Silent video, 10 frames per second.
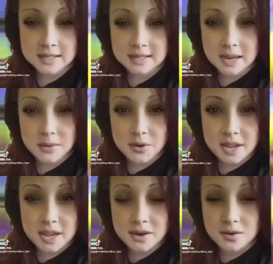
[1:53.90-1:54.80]

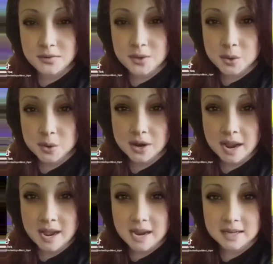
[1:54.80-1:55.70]
celebrity interviewer
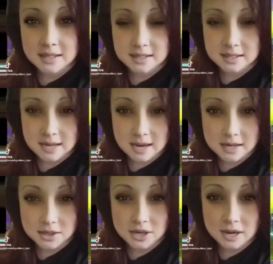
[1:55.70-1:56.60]

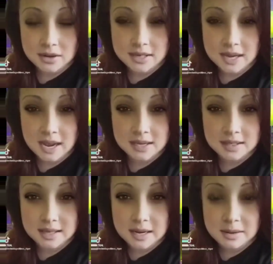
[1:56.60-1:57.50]
Isaidit. Shout out to
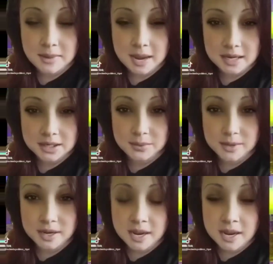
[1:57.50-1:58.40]
Isaidit
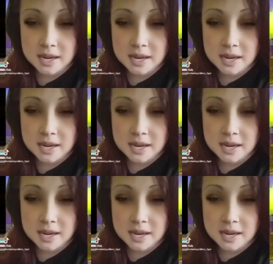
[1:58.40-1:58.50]
Management.